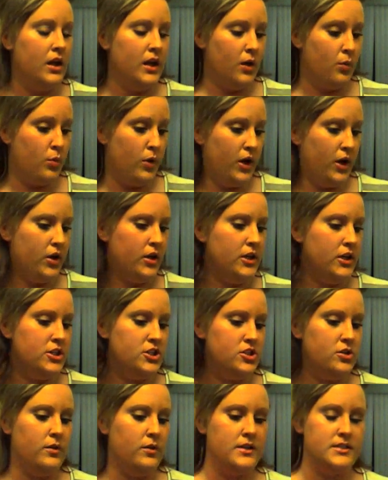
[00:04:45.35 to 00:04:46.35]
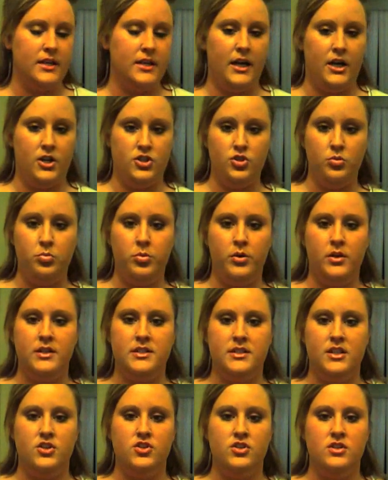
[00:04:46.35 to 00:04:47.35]
And what you're going to do is, as you put
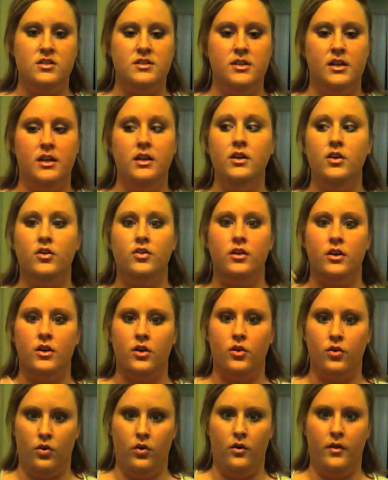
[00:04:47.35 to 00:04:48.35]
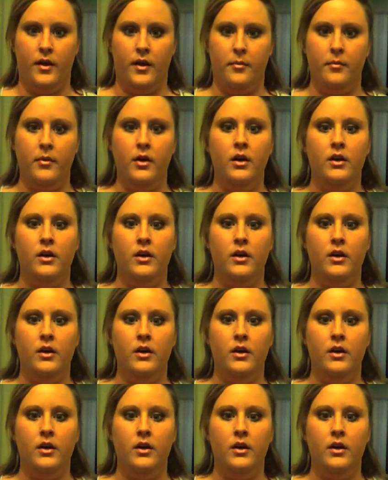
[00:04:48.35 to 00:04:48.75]
extensions in, you're going to curl them.